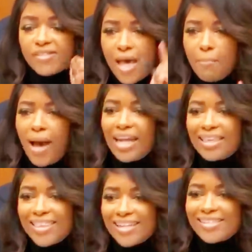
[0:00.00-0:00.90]

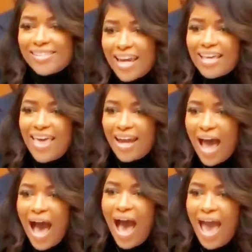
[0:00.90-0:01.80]
somebody that is sitting that
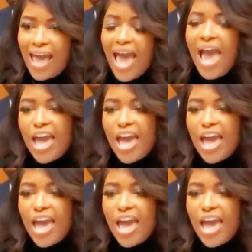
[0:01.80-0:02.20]
high